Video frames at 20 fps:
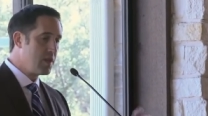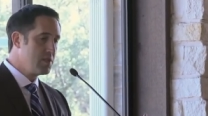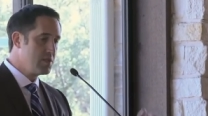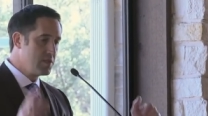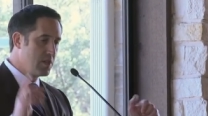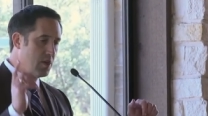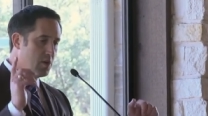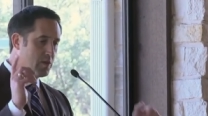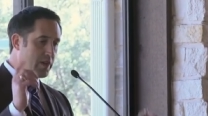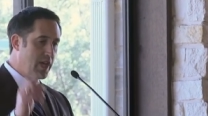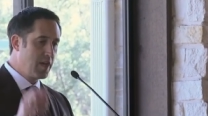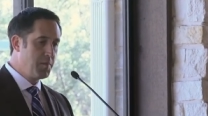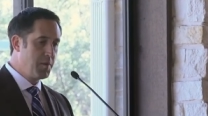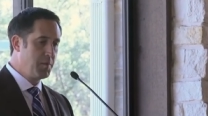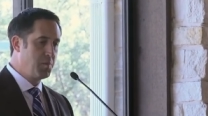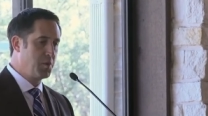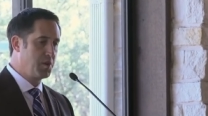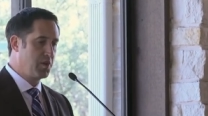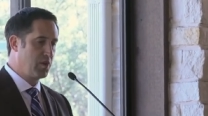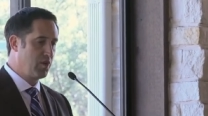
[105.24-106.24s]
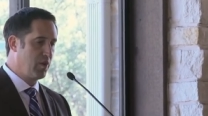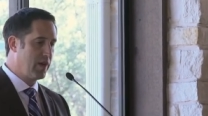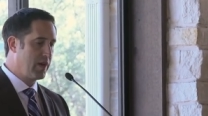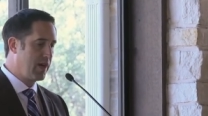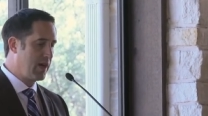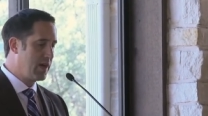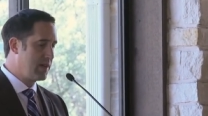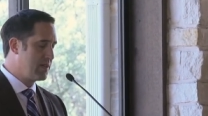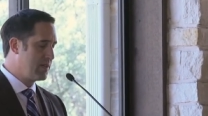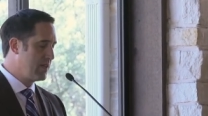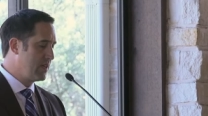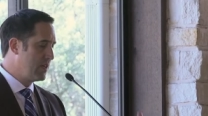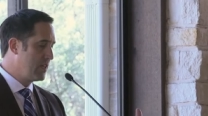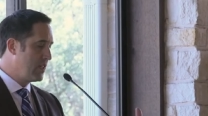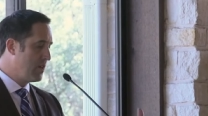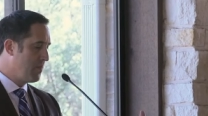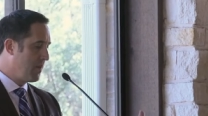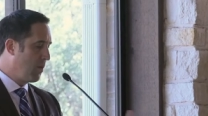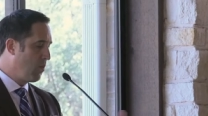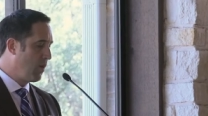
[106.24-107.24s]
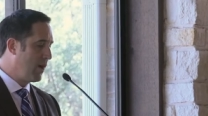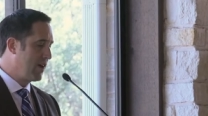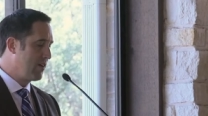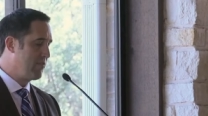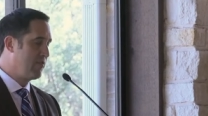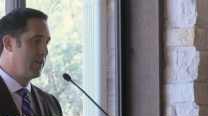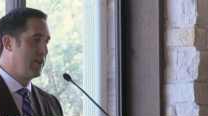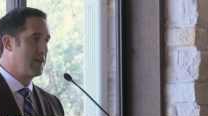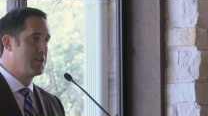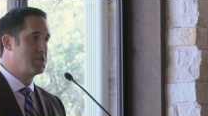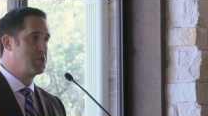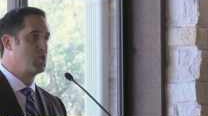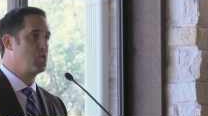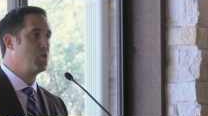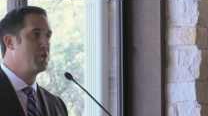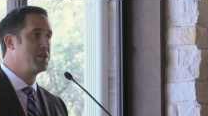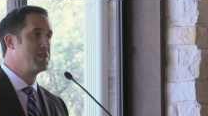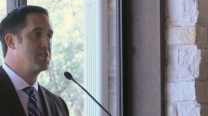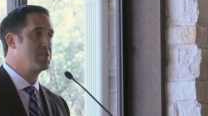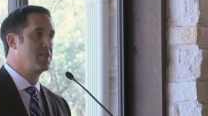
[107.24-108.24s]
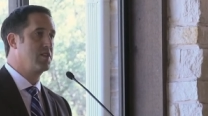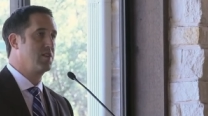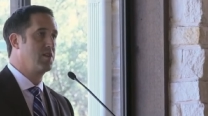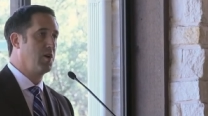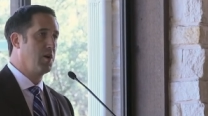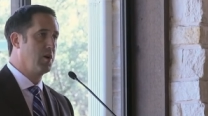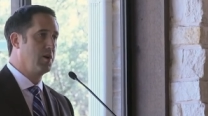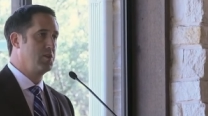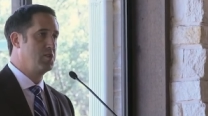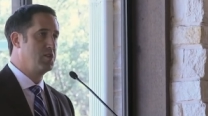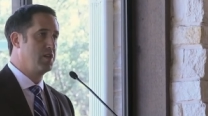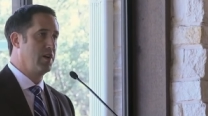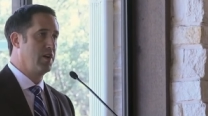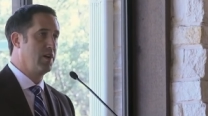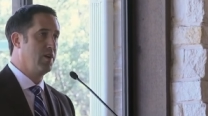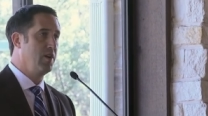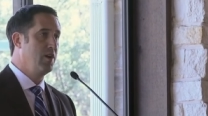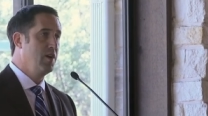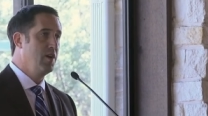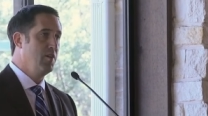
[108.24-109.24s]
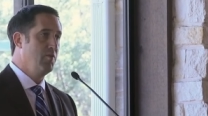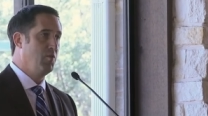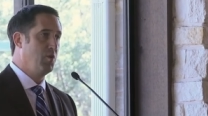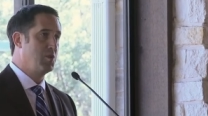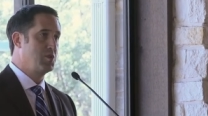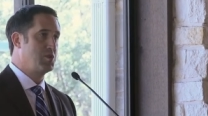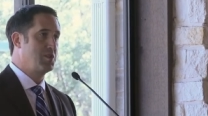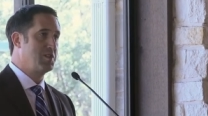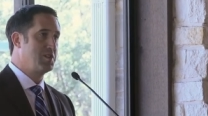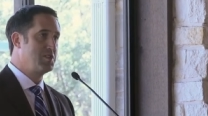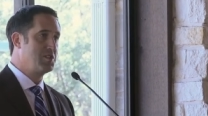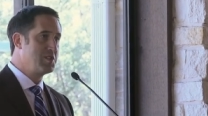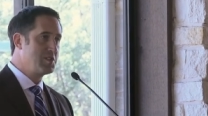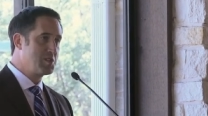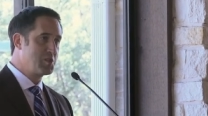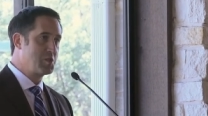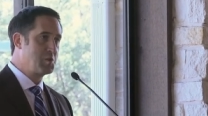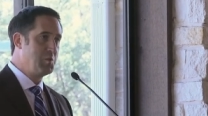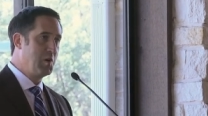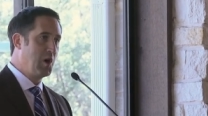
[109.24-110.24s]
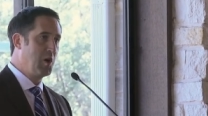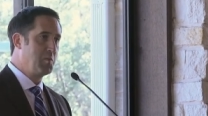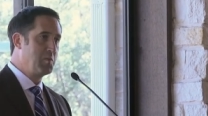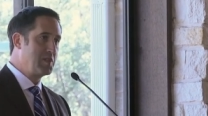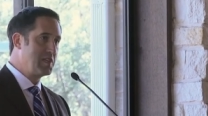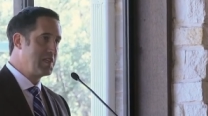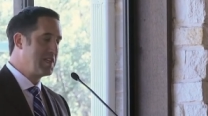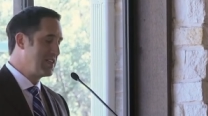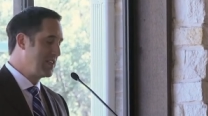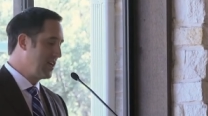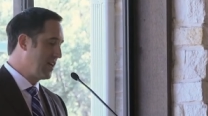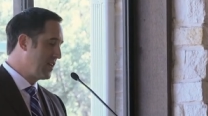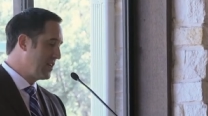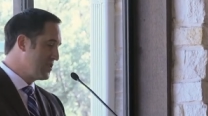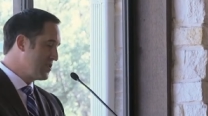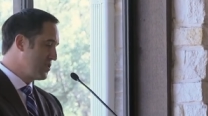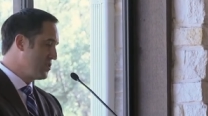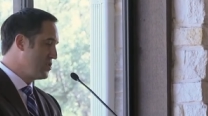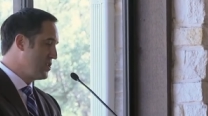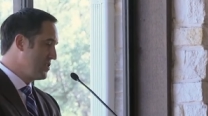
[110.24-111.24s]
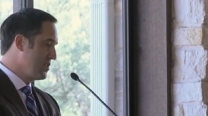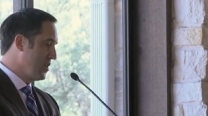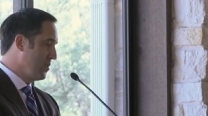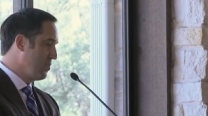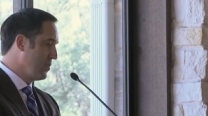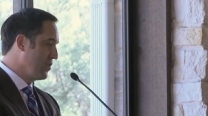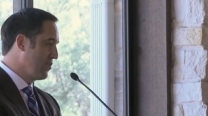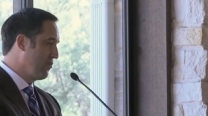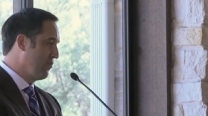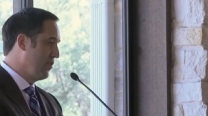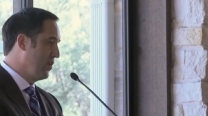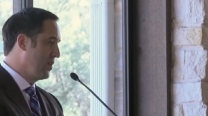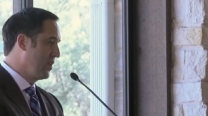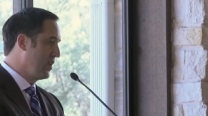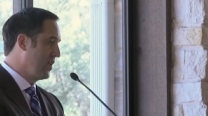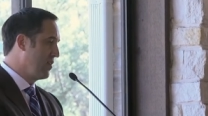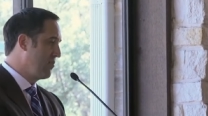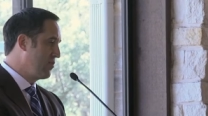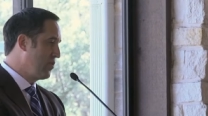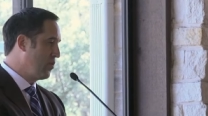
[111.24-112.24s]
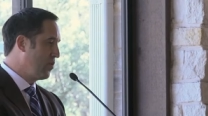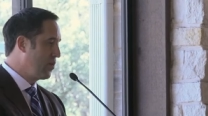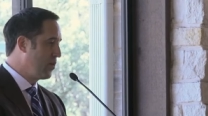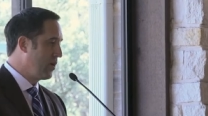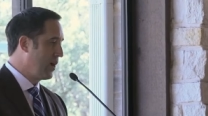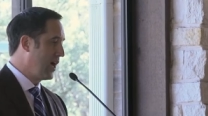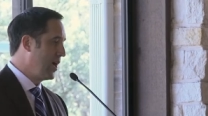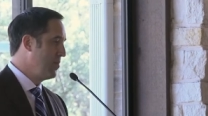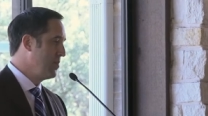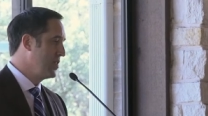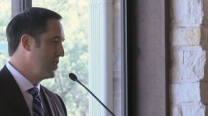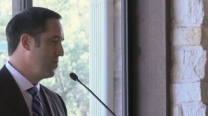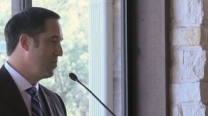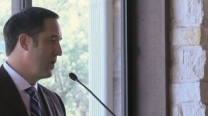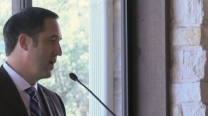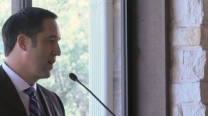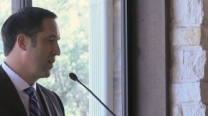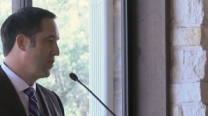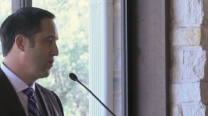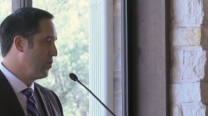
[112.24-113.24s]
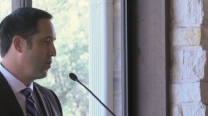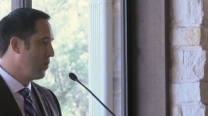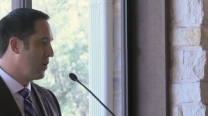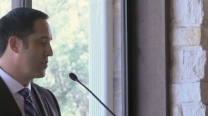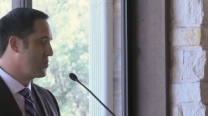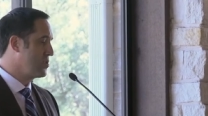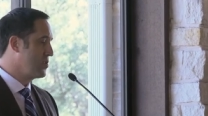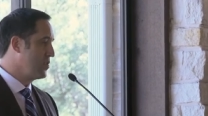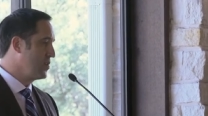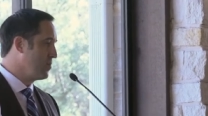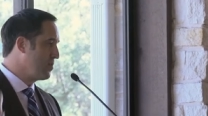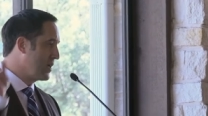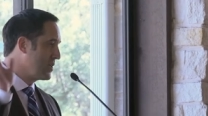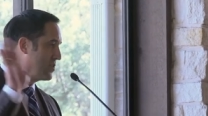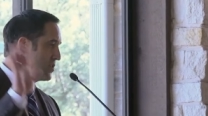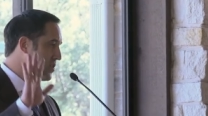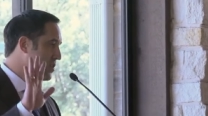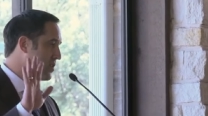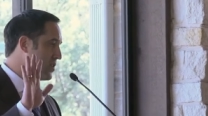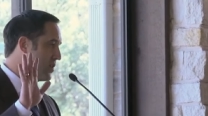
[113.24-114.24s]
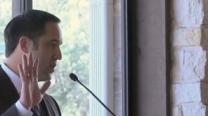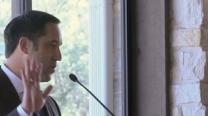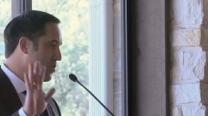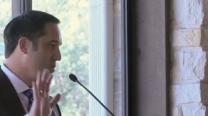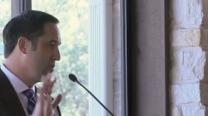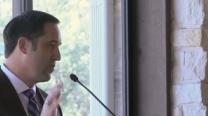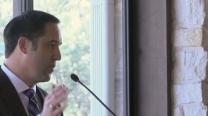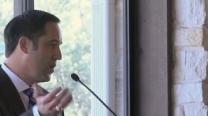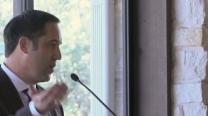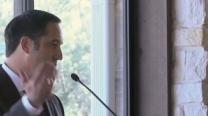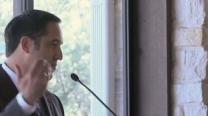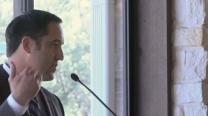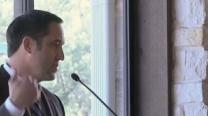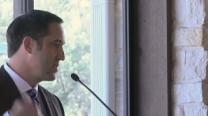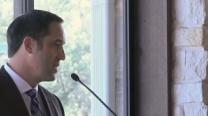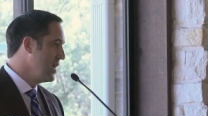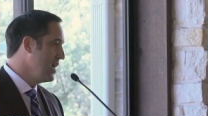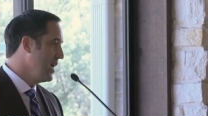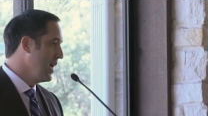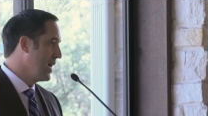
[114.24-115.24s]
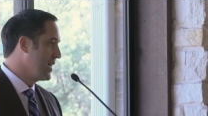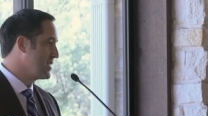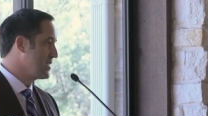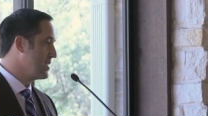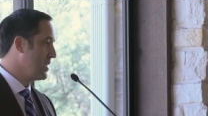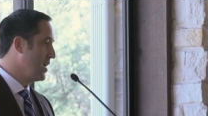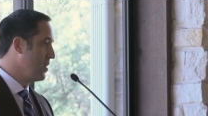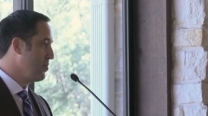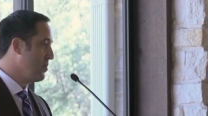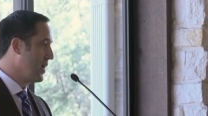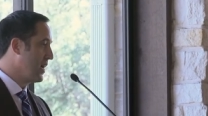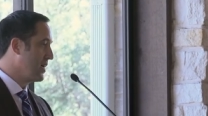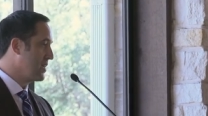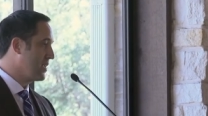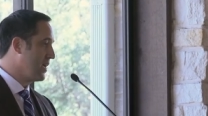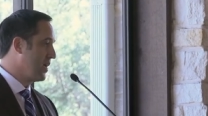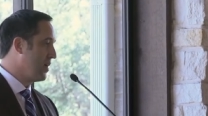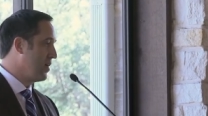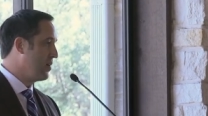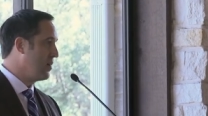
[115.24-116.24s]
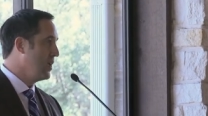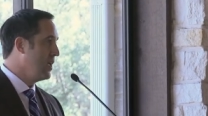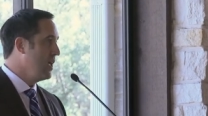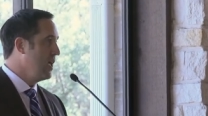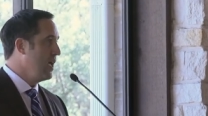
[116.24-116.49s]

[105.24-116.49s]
So came up with a great idea that my wife and I squeezed into our chair. Fortunately, she's a small, petite lady, so she's up in the front left corner. I'm in the back corner. I stood up. I took the oath of office. I sat back down.